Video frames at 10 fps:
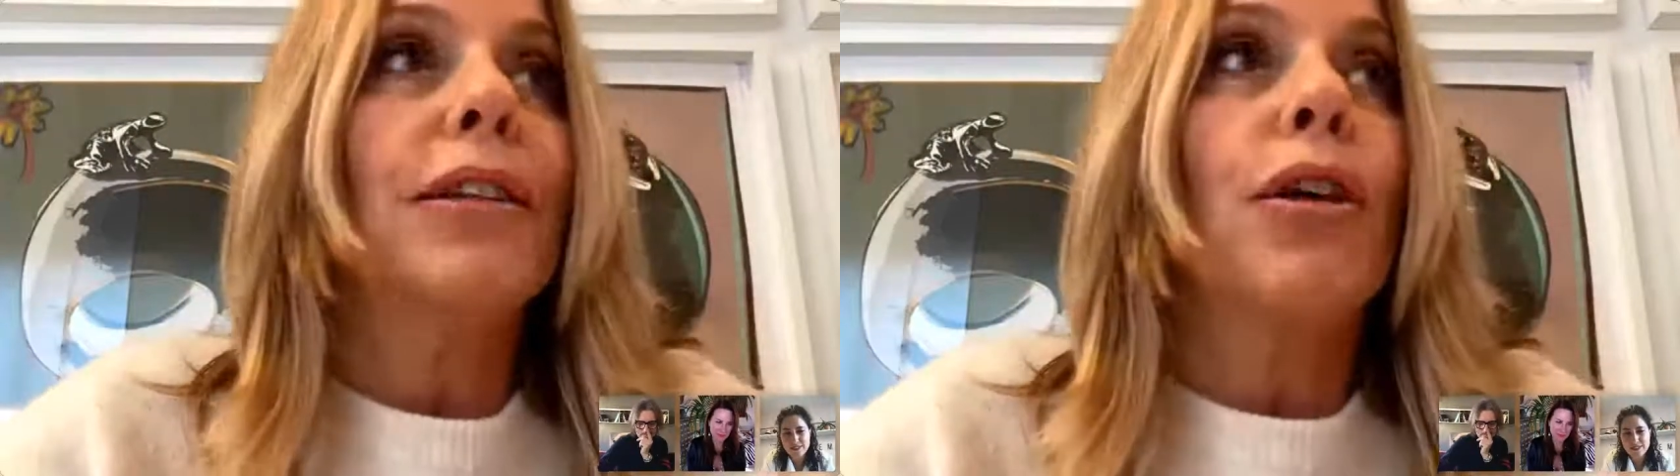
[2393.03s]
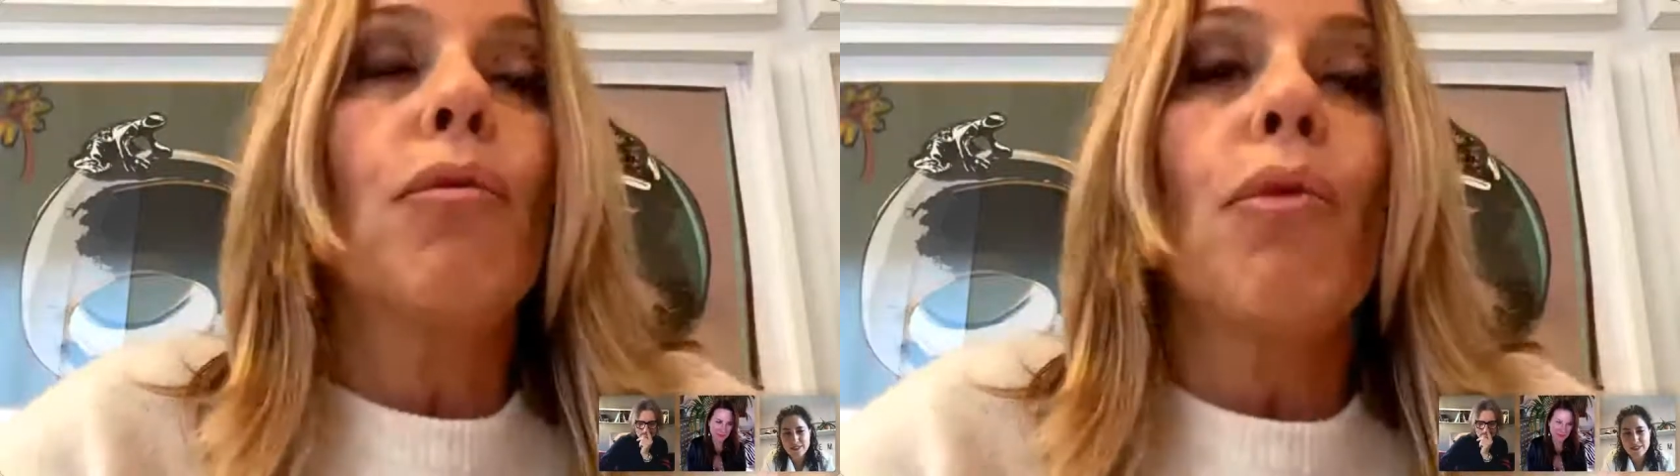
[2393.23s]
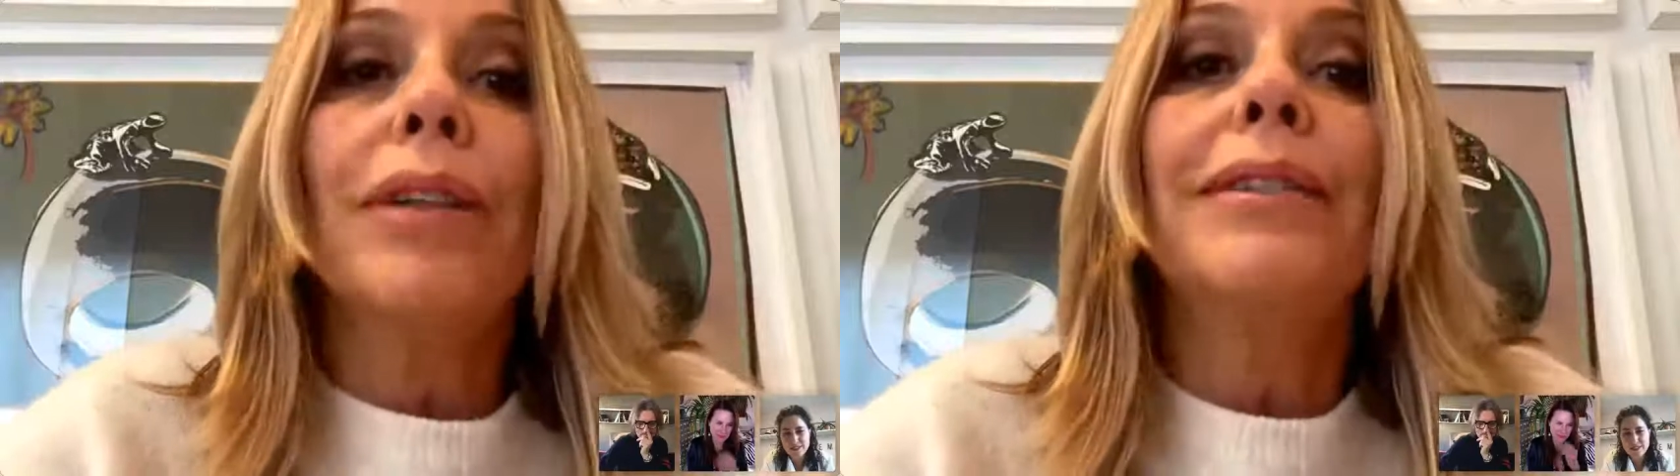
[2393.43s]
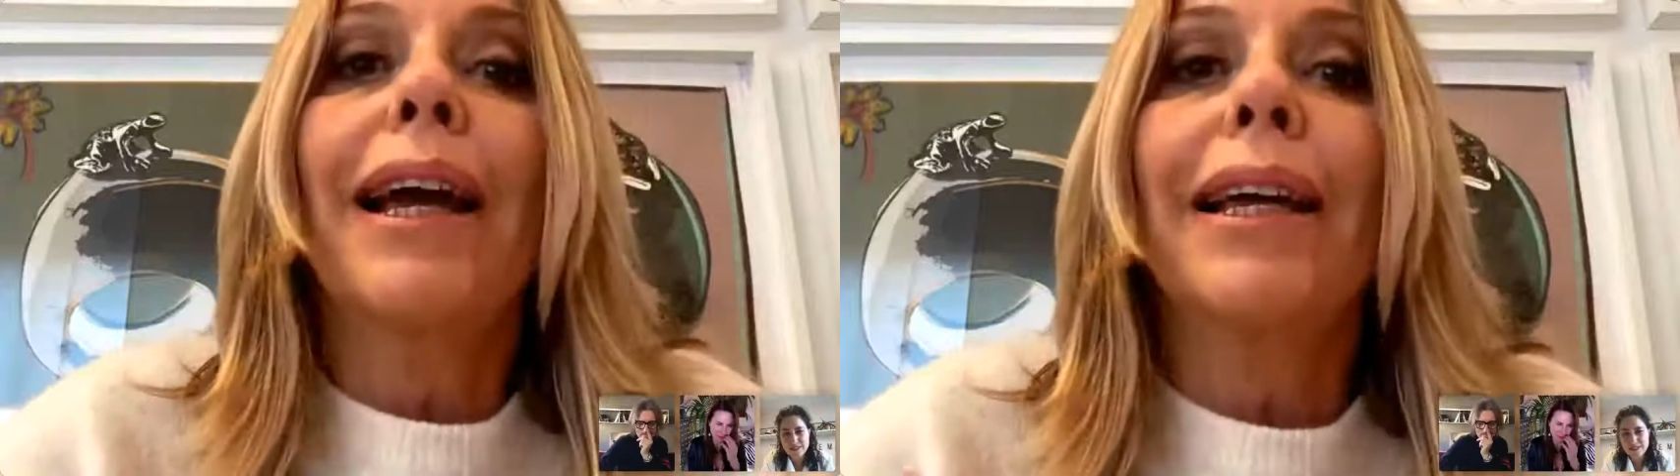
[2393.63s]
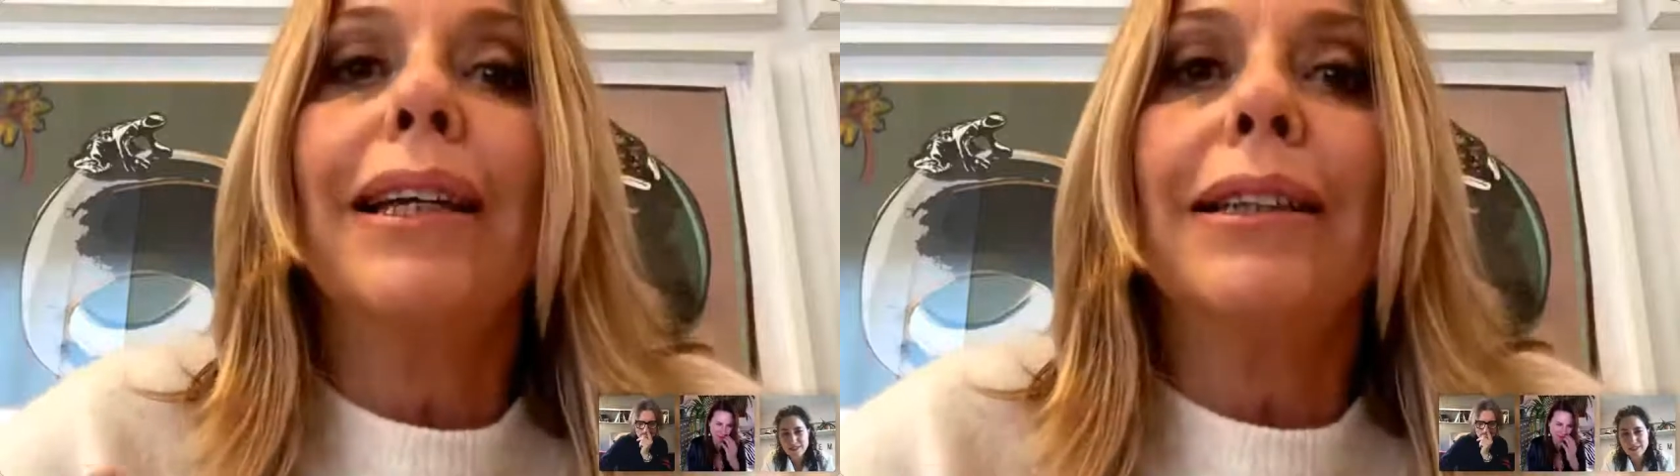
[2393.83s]
and
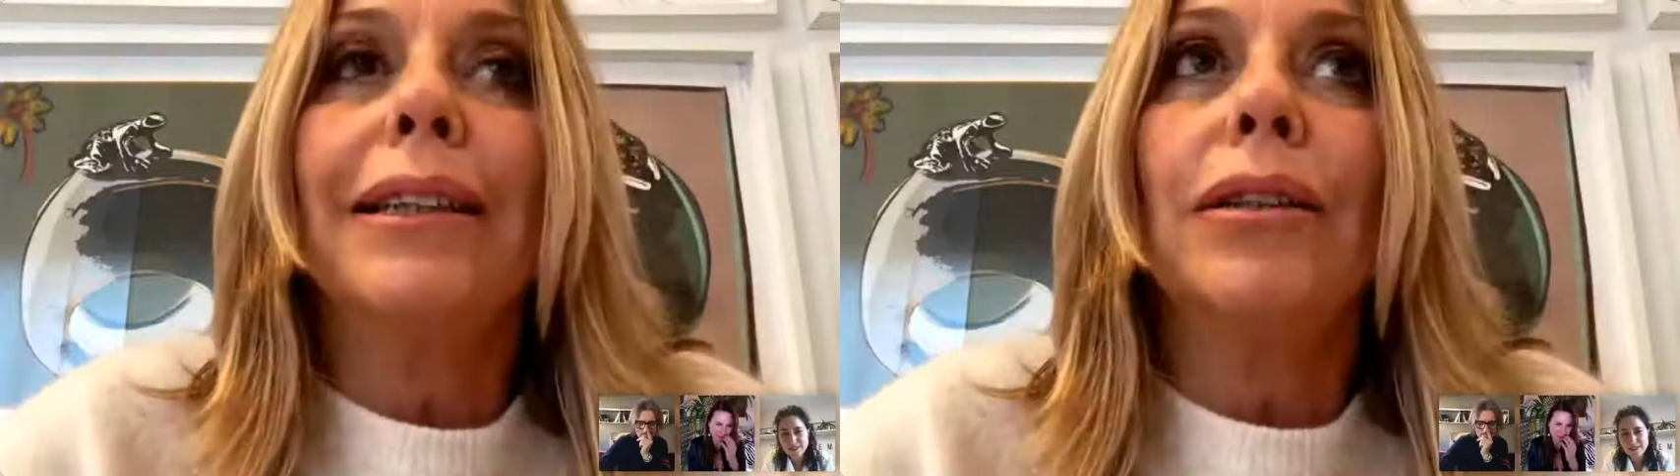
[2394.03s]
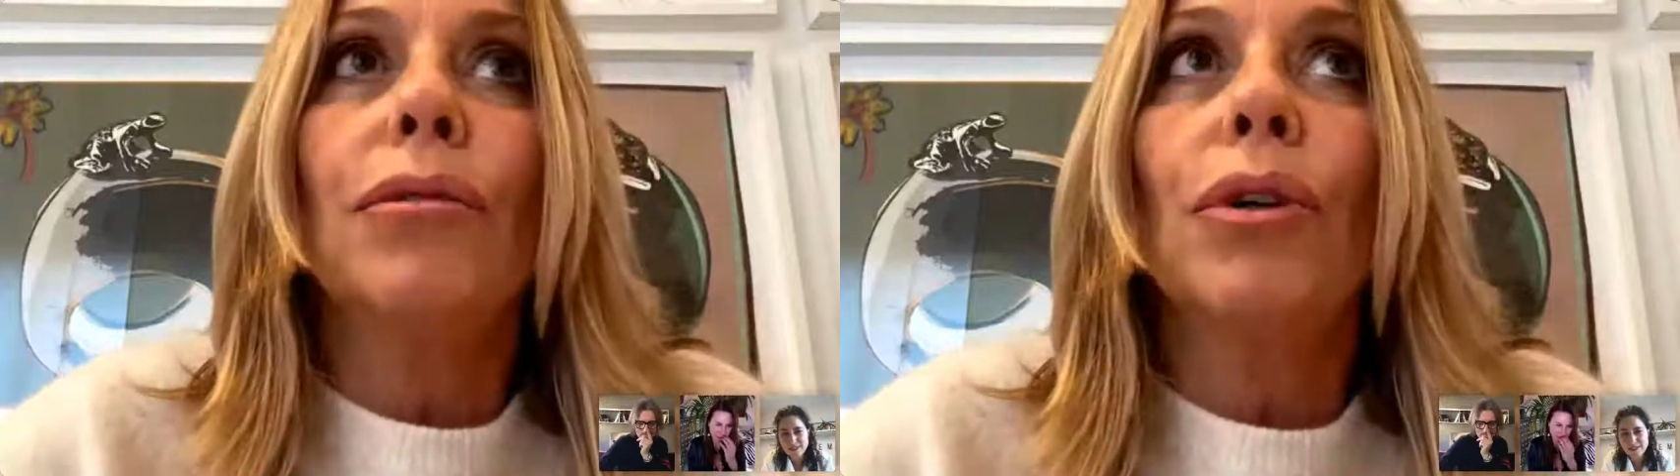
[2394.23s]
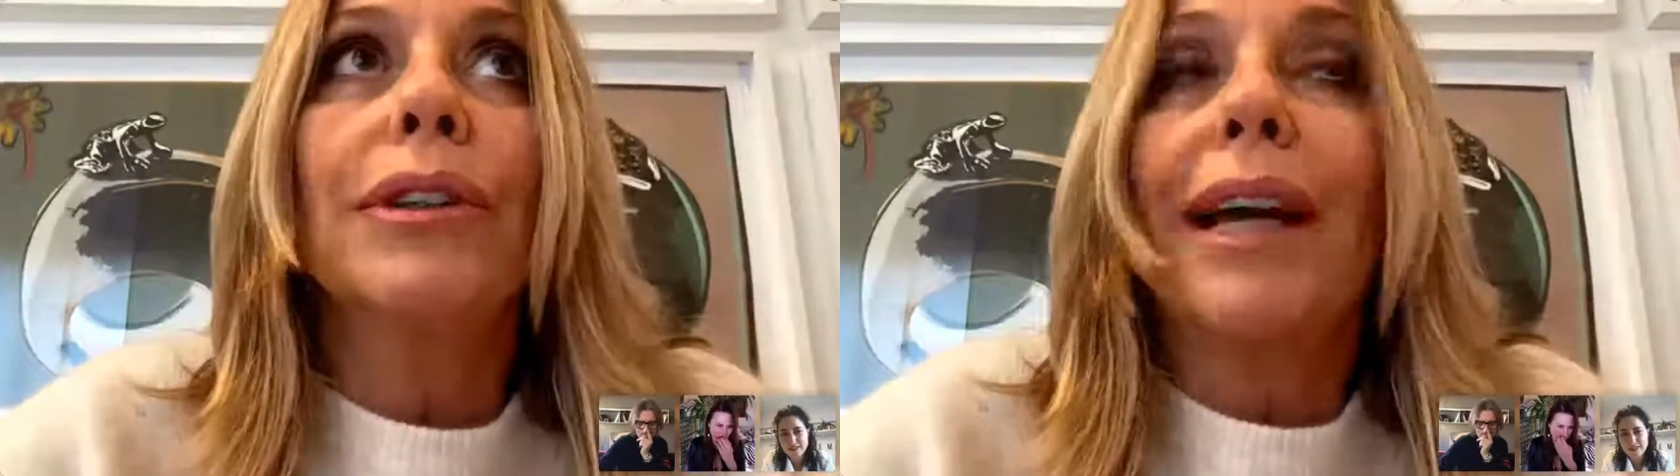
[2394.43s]
what I